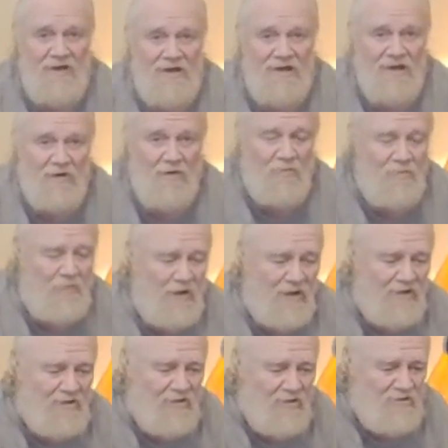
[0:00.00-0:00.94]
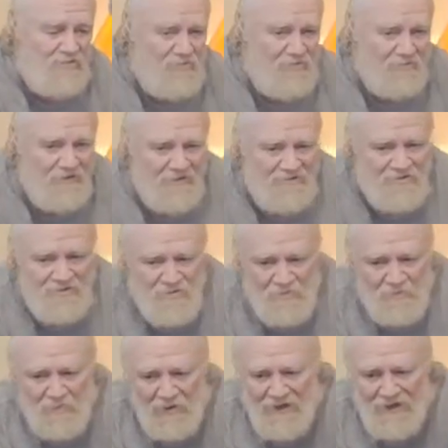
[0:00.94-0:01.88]
He had a water hose going around
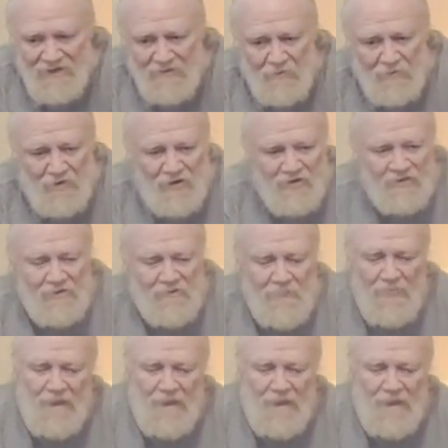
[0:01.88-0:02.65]
spraying the water.